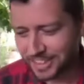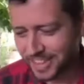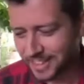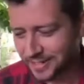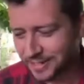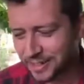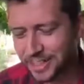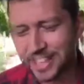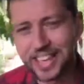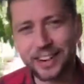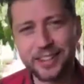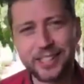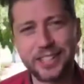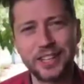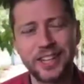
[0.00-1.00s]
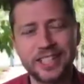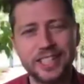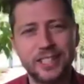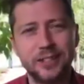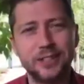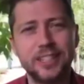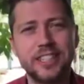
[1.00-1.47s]
and we really encourage you guys to
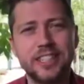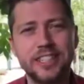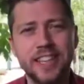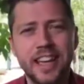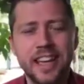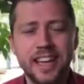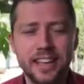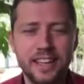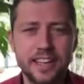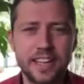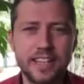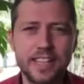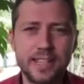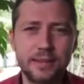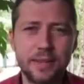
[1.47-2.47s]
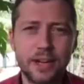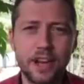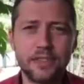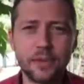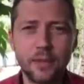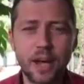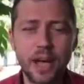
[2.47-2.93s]
do it, because it can seem a bit
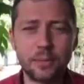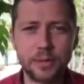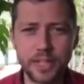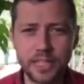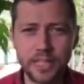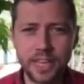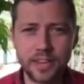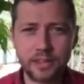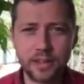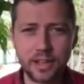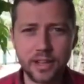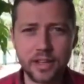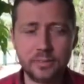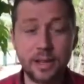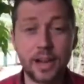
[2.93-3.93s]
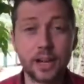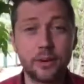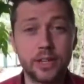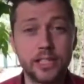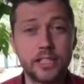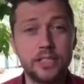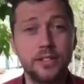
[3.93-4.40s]
overwhelming, the amount of
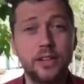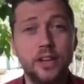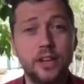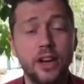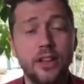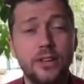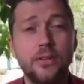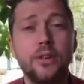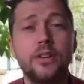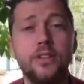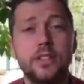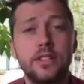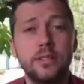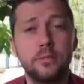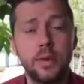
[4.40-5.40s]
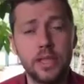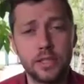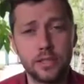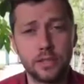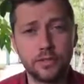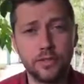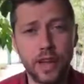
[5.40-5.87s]
questions you've got to go through to
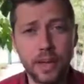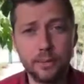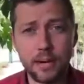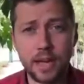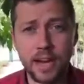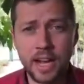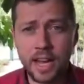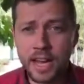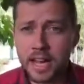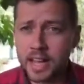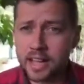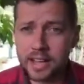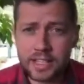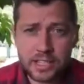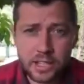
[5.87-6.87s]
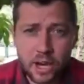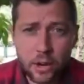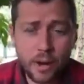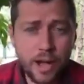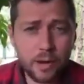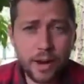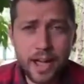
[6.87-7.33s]
pitch your farm, but there's no
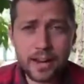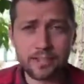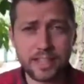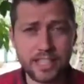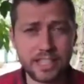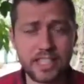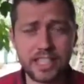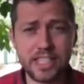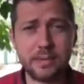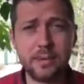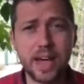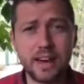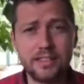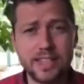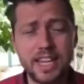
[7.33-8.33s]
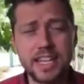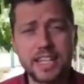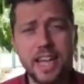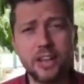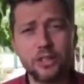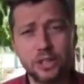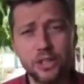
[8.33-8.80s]
way around it. This is just the amount of
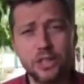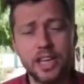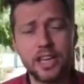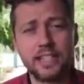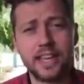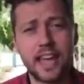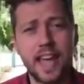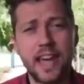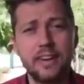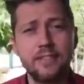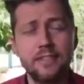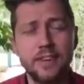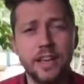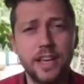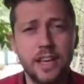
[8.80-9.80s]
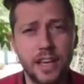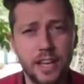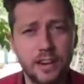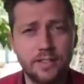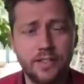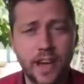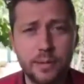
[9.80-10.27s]
detail you need to have
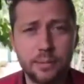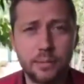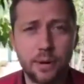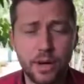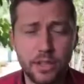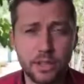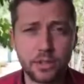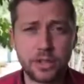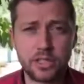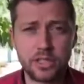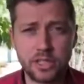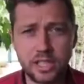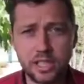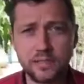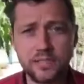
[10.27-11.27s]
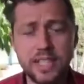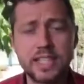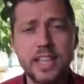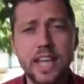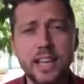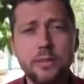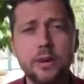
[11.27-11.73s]
in a farm proposal to
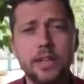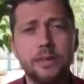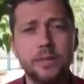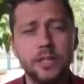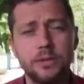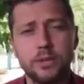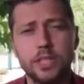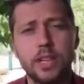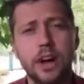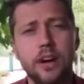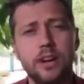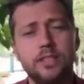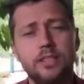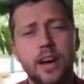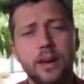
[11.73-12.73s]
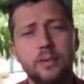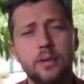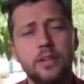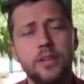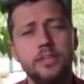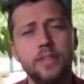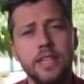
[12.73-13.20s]
convince anyone, whether a retiring farmer
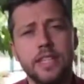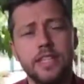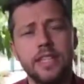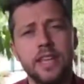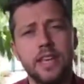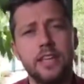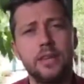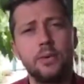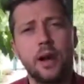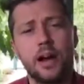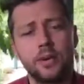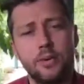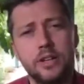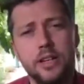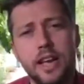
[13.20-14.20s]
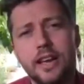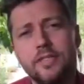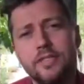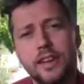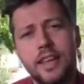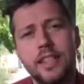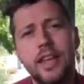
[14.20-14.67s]
or investor, that you are good
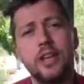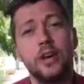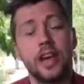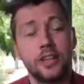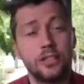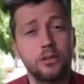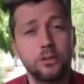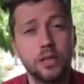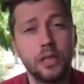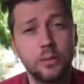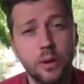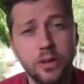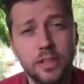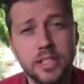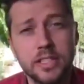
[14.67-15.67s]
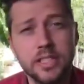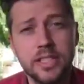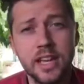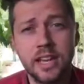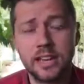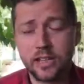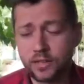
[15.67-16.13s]
enough and that you actually really want this.
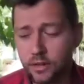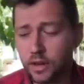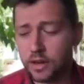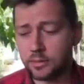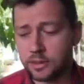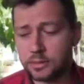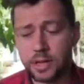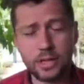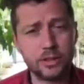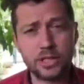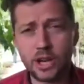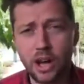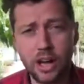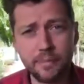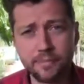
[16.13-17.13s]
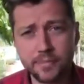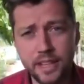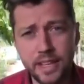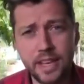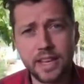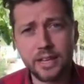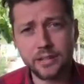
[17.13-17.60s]
You've got it, which equals time.
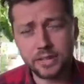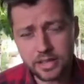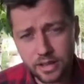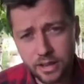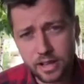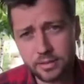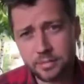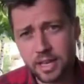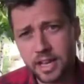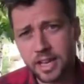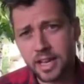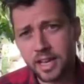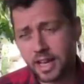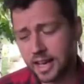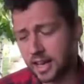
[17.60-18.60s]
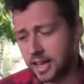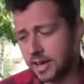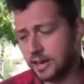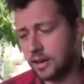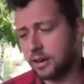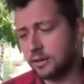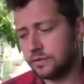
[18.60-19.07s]
It equals time
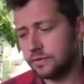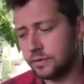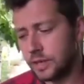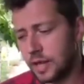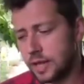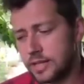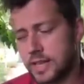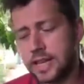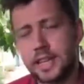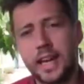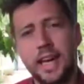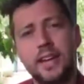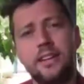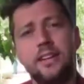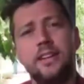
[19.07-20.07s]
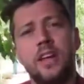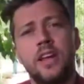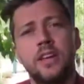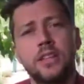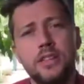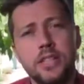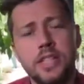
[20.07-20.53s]
of dedicated,
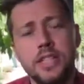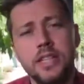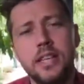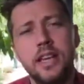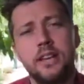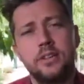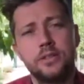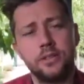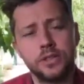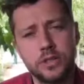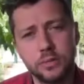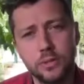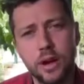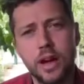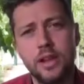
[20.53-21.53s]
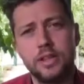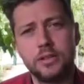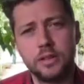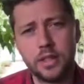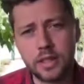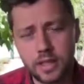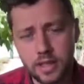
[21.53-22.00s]
you sitting down, doing some writing,
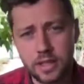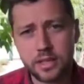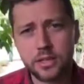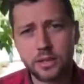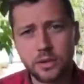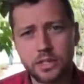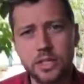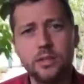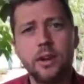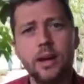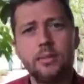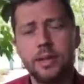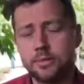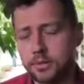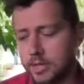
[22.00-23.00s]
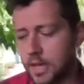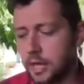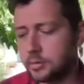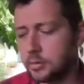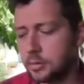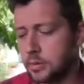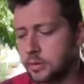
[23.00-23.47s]
doing thinking, talking to the right people to
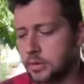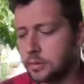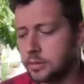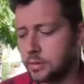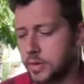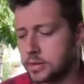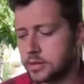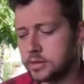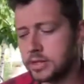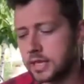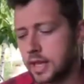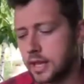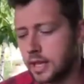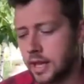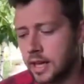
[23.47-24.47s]
help you pull your proposal together.